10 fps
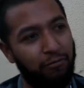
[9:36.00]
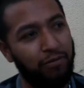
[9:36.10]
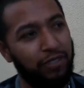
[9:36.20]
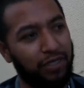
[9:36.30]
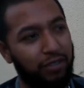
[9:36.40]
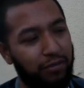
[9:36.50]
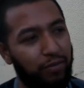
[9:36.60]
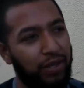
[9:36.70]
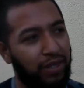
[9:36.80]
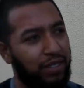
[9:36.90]
woman's on her
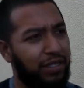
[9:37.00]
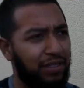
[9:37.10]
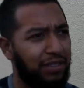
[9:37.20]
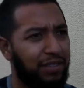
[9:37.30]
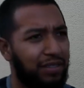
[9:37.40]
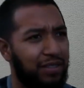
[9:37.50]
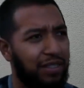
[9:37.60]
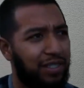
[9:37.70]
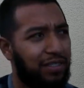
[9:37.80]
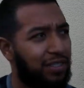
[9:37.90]
monthly
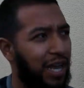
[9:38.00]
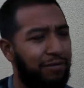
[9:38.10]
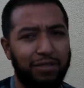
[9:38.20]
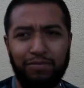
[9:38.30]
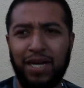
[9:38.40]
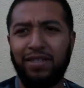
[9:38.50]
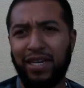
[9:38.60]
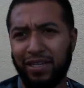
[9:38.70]
and she's having a bad day?